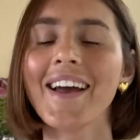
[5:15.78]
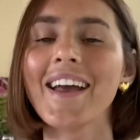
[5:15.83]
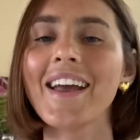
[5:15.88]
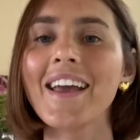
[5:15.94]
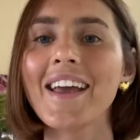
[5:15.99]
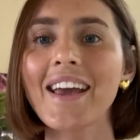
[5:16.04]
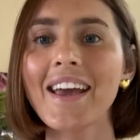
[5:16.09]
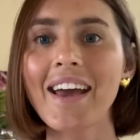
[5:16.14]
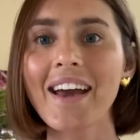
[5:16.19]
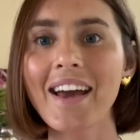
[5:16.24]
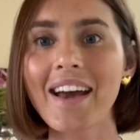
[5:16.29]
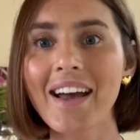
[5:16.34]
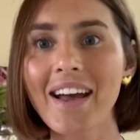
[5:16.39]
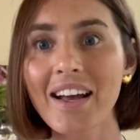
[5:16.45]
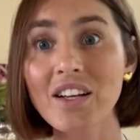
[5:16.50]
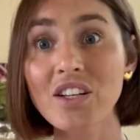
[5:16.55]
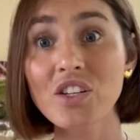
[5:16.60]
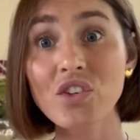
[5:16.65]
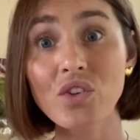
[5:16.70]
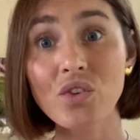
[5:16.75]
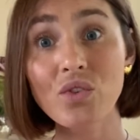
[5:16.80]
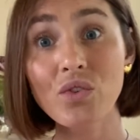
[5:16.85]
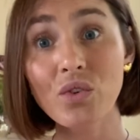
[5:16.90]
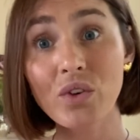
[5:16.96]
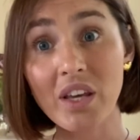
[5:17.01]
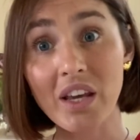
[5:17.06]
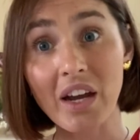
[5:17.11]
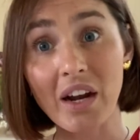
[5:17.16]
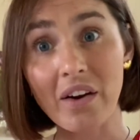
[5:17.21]
And
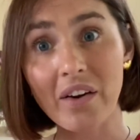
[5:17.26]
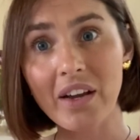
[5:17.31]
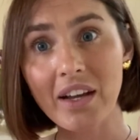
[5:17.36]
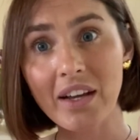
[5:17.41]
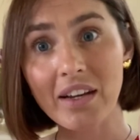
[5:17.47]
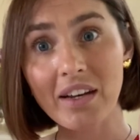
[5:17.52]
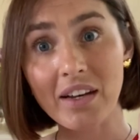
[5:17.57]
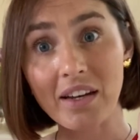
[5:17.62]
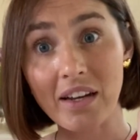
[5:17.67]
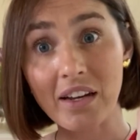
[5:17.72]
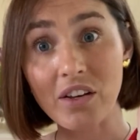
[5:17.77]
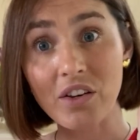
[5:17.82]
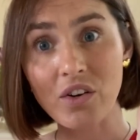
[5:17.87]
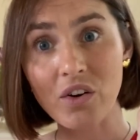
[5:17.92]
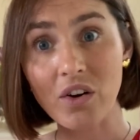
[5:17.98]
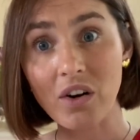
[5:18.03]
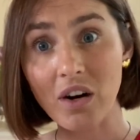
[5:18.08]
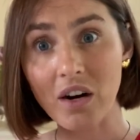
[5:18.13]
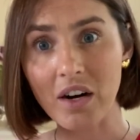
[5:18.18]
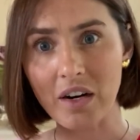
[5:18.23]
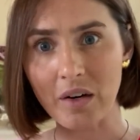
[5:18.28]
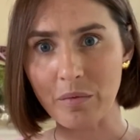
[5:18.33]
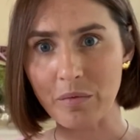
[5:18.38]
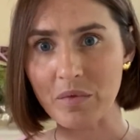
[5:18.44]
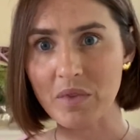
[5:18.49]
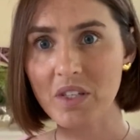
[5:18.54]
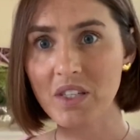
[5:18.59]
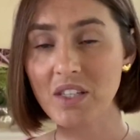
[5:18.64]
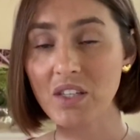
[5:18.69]
you carry it in your
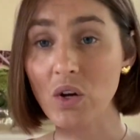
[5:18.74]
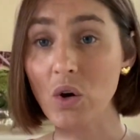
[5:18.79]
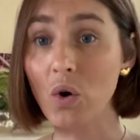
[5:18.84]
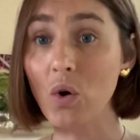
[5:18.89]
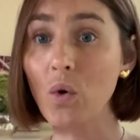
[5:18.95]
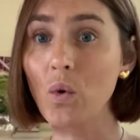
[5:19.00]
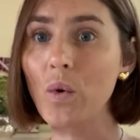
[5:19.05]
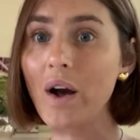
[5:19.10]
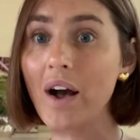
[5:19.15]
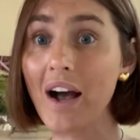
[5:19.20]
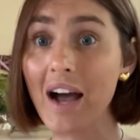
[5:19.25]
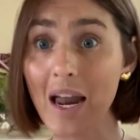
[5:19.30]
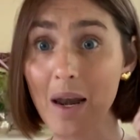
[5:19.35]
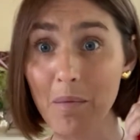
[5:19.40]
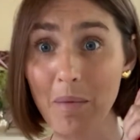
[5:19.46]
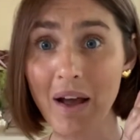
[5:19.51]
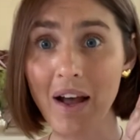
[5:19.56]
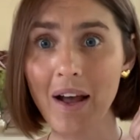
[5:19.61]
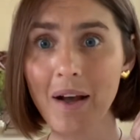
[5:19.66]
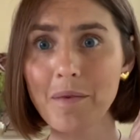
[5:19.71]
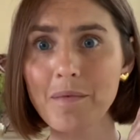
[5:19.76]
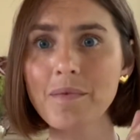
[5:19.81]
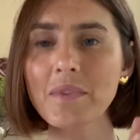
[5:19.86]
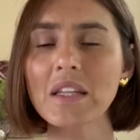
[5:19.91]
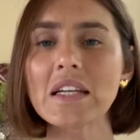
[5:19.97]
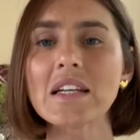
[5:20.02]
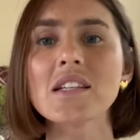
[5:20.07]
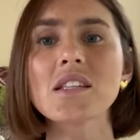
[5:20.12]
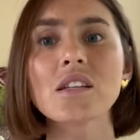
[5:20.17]
arms. So Alma
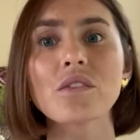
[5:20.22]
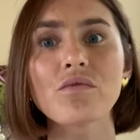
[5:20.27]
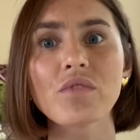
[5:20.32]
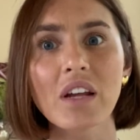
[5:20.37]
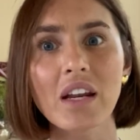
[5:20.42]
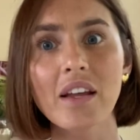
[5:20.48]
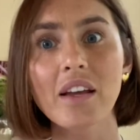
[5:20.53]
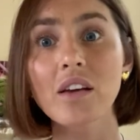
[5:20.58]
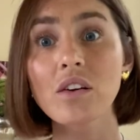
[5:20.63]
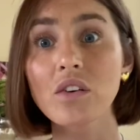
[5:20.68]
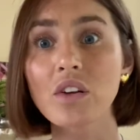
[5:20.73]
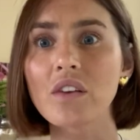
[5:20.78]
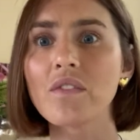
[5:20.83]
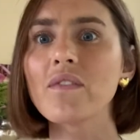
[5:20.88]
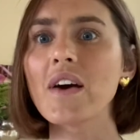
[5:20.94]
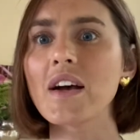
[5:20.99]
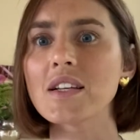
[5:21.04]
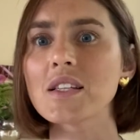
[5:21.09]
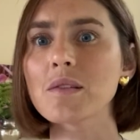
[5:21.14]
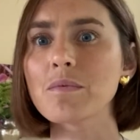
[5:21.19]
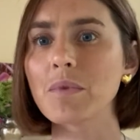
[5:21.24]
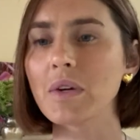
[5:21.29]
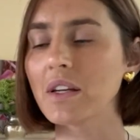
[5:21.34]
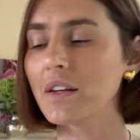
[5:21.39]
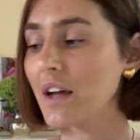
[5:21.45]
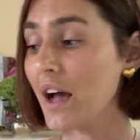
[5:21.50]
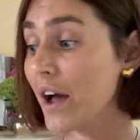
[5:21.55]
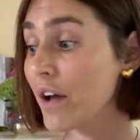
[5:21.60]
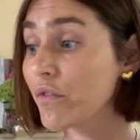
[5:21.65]
is a really good
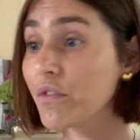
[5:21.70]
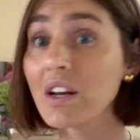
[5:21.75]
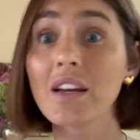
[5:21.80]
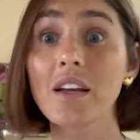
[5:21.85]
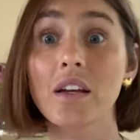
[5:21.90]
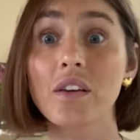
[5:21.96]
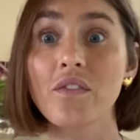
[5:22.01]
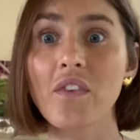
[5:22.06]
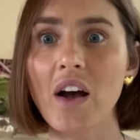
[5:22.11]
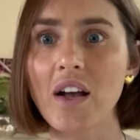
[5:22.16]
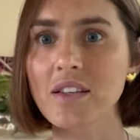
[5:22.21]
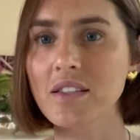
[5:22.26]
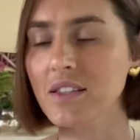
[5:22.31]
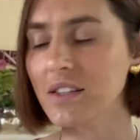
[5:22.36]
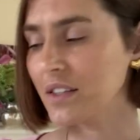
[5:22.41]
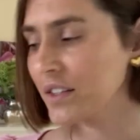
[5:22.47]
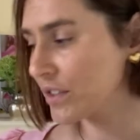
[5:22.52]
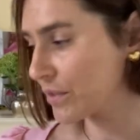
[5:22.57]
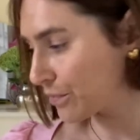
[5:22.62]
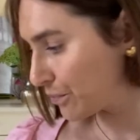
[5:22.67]
investment. I really advise it.